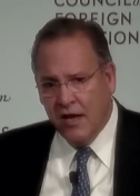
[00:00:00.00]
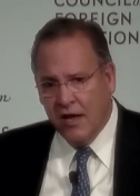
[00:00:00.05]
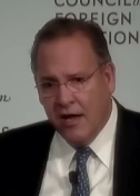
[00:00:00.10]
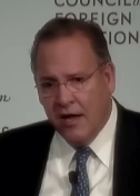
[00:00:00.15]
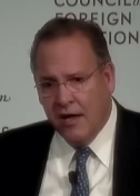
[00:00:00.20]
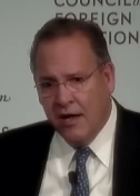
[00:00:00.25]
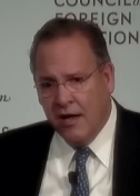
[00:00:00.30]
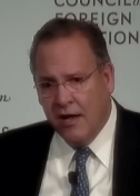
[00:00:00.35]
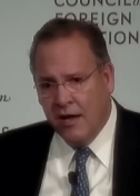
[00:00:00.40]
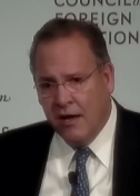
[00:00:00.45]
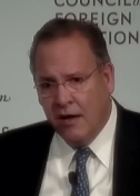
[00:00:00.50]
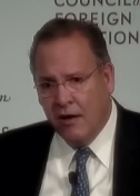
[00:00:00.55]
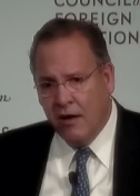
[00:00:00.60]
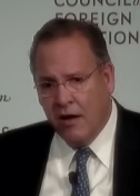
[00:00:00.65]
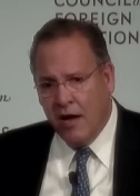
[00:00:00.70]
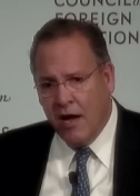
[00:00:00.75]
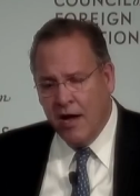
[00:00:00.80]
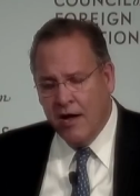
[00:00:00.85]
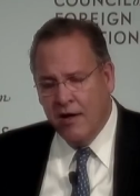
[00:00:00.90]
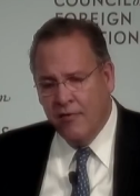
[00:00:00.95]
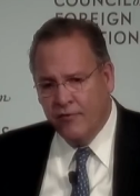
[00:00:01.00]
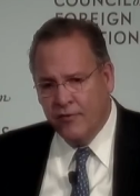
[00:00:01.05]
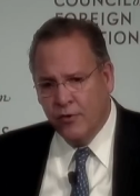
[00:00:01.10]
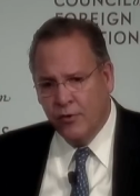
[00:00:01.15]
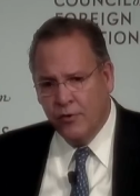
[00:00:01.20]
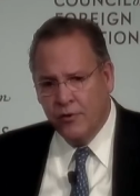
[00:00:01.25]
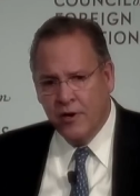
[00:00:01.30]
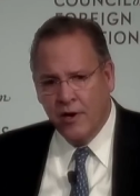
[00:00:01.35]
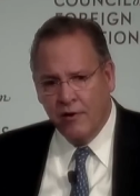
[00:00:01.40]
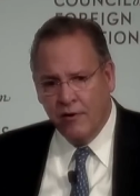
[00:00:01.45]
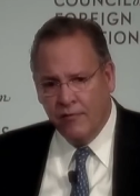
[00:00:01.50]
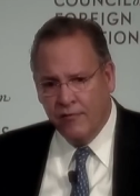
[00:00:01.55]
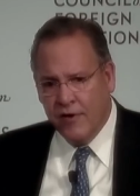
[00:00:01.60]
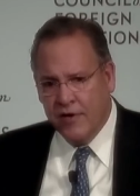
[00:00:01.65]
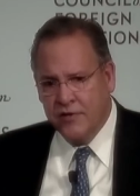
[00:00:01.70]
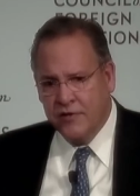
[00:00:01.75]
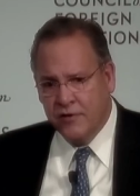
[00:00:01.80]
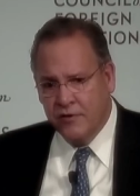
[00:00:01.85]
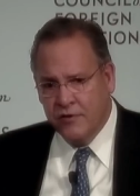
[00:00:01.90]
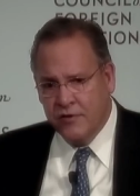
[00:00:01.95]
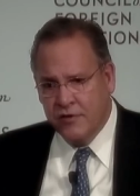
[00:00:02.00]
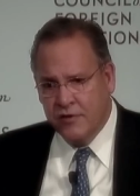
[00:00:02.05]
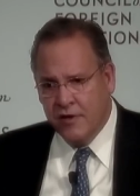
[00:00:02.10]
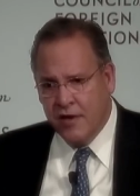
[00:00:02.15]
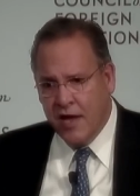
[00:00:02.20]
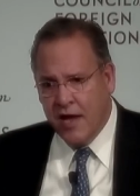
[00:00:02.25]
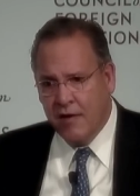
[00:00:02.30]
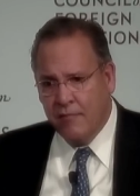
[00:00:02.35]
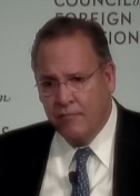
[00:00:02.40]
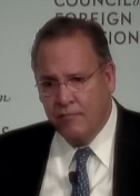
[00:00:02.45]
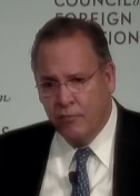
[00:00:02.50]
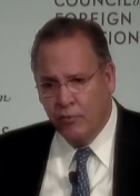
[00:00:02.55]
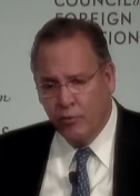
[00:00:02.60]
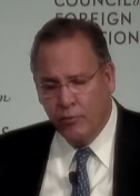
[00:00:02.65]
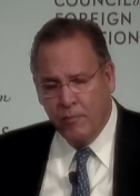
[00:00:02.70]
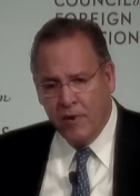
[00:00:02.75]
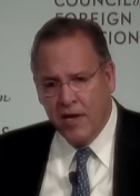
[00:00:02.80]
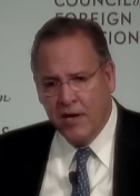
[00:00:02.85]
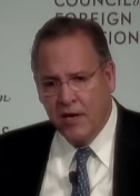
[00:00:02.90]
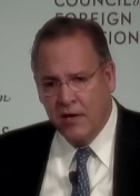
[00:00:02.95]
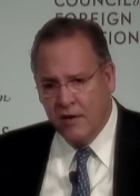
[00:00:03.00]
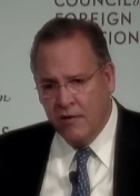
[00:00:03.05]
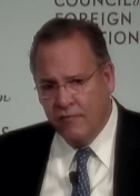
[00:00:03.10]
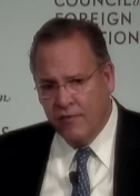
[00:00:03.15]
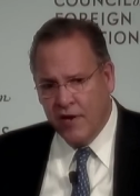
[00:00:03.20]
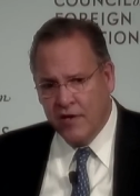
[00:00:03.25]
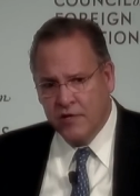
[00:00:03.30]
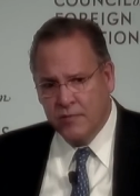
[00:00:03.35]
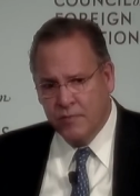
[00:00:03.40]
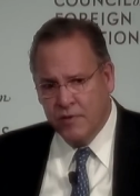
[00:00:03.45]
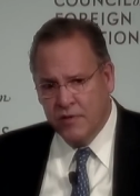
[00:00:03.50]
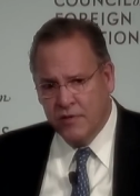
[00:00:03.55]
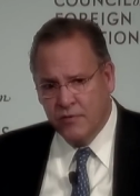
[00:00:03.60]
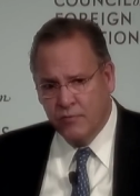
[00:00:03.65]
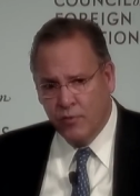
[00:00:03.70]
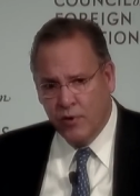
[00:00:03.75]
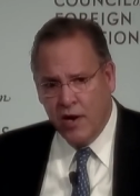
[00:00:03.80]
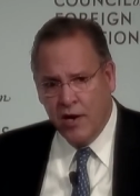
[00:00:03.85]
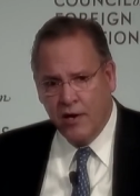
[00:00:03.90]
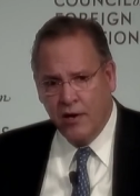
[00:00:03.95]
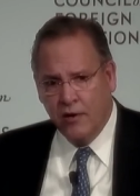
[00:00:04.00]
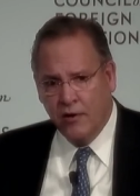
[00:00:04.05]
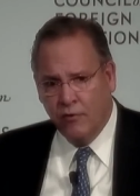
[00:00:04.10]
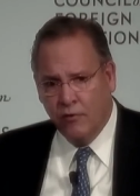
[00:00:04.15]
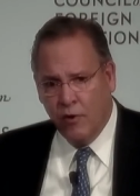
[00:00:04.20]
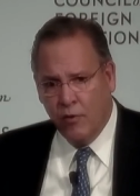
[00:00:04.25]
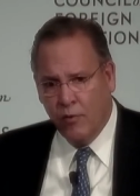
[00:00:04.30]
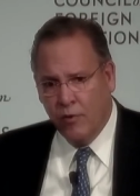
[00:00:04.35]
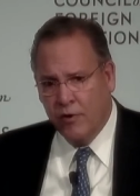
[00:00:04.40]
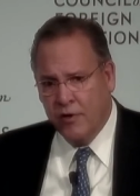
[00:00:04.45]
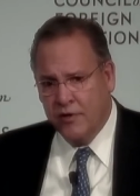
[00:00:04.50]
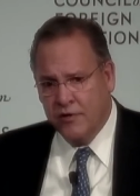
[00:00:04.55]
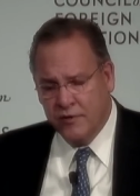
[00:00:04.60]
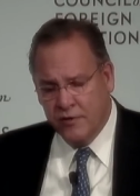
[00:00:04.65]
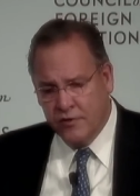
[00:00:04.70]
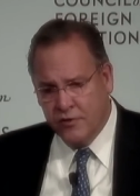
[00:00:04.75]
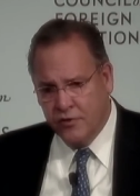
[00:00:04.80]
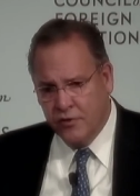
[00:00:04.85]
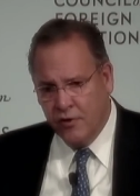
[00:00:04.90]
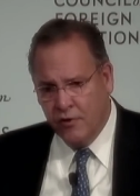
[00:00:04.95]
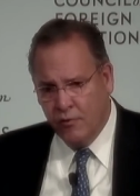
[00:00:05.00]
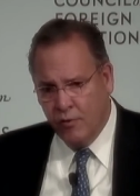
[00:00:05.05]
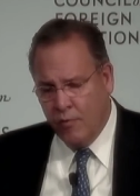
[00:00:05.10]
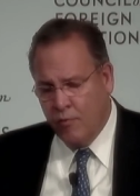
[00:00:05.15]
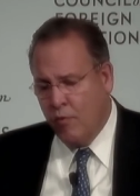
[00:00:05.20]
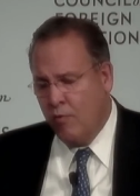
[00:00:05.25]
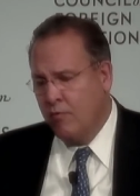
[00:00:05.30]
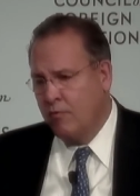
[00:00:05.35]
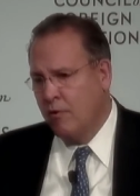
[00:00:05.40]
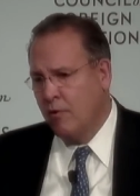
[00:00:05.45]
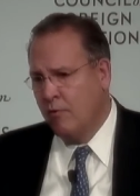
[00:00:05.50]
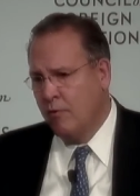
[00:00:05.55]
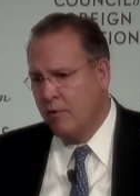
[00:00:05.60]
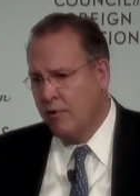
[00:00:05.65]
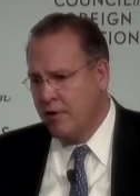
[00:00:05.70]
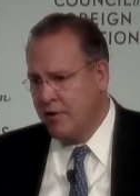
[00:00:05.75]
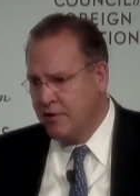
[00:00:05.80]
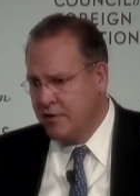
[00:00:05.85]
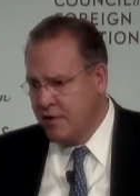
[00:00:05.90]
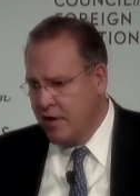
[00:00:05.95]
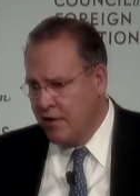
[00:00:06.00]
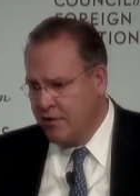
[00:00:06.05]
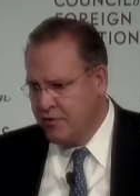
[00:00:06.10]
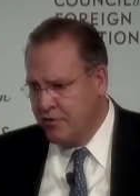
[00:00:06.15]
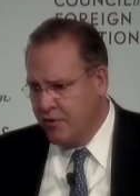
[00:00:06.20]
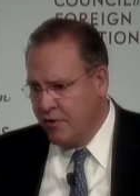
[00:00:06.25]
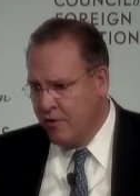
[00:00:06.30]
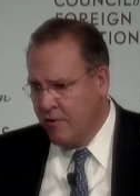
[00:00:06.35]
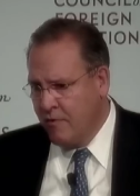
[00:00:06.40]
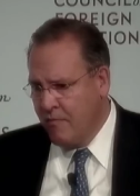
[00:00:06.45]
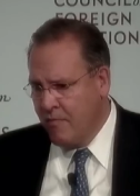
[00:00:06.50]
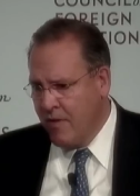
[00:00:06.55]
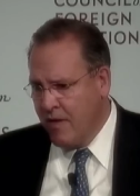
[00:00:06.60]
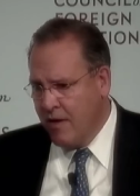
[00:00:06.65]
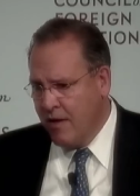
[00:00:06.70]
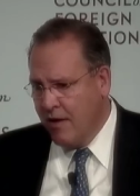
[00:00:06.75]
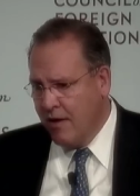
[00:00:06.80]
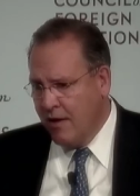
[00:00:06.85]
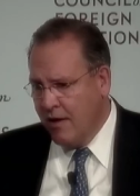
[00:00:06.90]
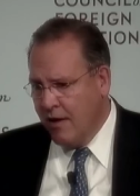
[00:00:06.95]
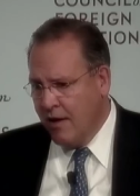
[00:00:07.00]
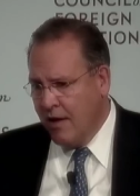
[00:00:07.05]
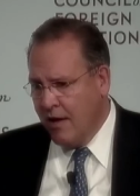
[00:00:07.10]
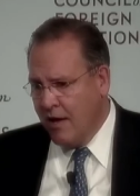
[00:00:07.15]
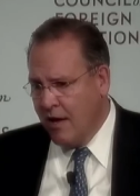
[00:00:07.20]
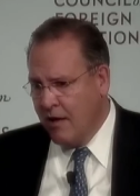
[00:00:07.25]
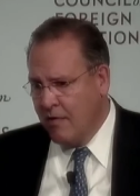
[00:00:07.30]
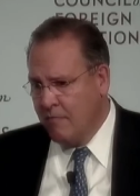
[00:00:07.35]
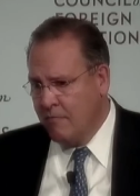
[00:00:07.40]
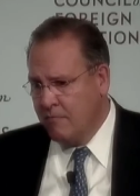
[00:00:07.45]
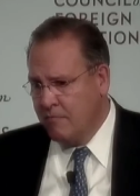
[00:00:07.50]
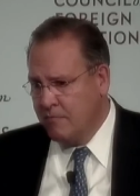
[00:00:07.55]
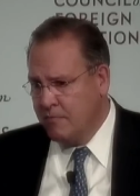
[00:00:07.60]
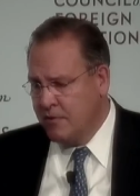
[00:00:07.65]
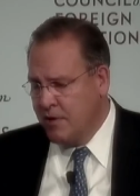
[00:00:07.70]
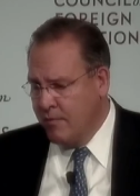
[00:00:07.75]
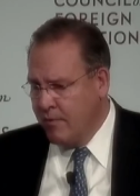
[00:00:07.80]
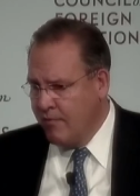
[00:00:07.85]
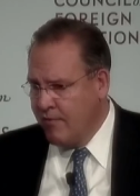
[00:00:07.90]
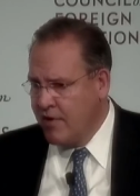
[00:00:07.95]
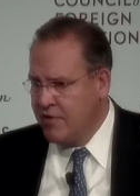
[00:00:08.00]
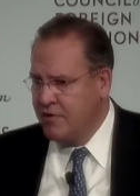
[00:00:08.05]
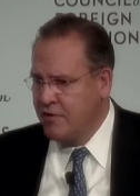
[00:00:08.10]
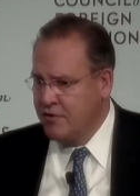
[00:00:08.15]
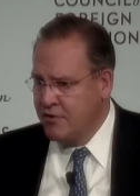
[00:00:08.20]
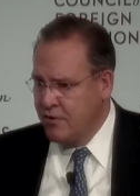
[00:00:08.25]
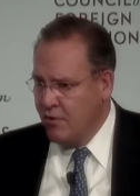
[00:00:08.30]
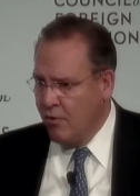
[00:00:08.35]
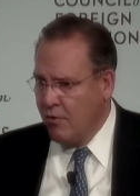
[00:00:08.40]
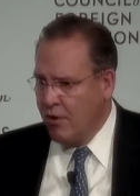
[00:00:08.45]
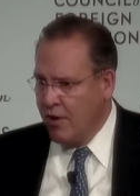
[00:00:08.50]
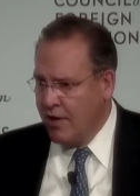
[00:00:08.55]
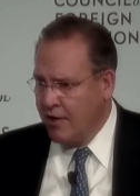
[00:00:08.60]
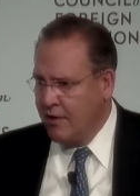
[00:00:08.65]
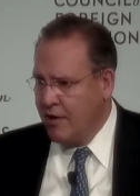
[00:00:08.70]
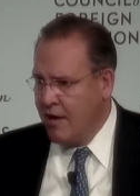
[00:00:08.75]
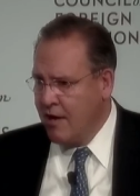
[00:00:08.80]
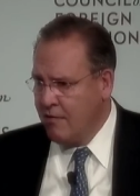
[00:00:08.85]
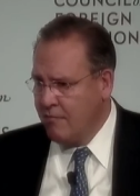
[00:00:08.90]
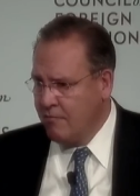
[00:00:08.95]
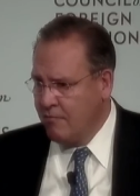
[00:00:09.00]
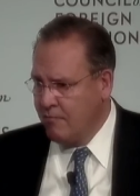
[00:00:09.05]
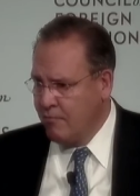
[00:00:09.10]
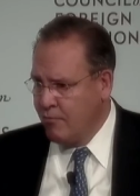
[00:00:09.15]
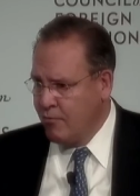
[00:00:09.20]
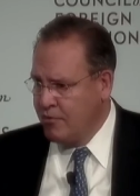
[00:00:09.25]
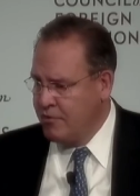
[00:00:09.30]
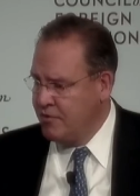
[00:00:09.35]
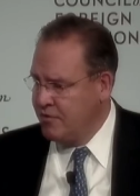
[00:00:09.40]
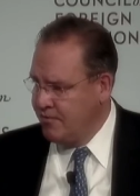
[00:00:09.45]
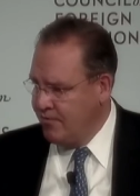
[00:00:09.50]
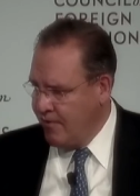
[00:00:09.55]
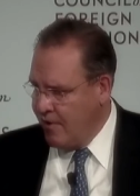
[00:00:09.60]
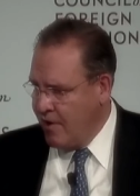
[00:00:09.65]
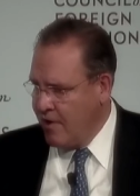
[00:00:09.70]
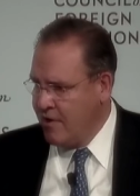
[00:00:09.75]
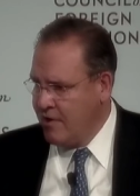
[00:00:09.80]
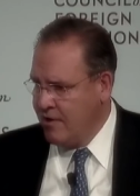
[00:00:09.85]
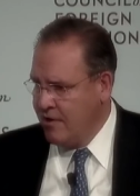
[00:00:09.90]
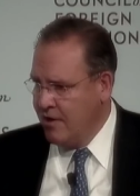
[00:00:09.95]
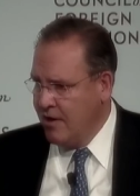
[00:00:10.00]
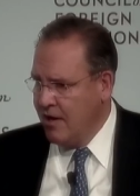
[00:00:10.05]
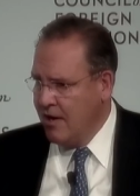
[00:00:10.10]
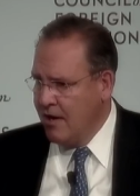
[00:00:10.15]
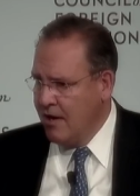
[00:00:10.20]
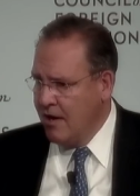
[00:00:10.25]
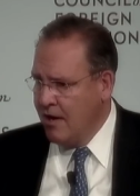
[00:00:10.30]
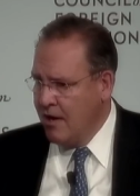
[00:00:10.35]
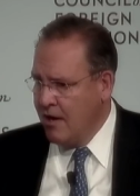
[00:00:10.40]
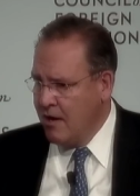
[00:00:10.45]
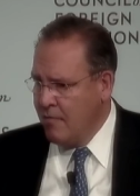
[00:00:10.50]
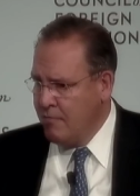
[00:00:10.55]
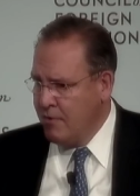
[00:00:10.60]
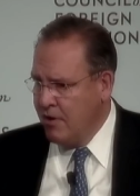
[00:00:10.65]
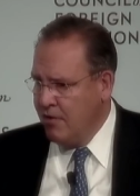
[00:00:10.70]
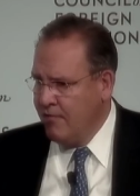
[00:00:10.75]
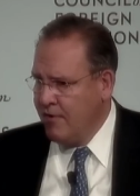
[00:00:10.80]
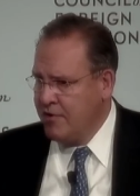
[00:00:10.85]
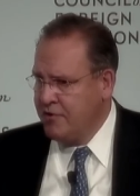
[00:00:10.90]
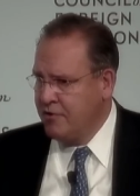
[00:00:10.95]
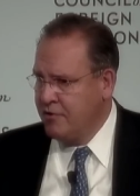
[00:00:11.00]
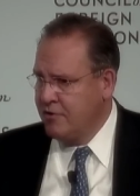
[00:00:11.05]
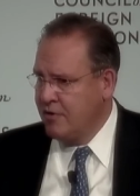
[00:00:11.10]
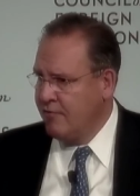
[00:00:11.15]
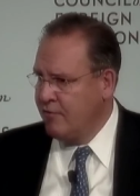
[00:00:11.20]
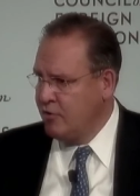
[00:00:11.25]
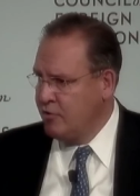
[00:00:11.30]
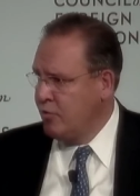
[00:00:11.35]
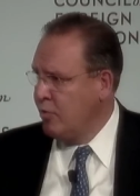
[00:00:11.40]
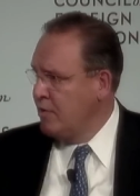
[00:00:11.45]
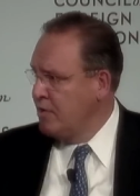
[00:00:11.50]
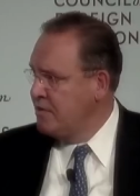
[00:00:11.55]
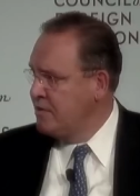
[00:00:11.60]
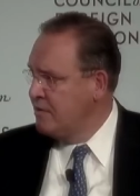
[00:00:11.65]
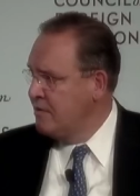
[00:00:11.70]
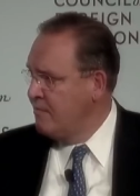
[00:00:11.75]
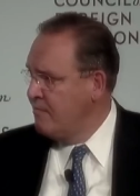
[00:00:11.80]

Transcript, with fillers: Uh, I have told our investors that we're making investments. We're not going to grow earnings this year. We won't grow earnings next year. Um, some investors don't like that, which is fine. Uh, but investors have a choice.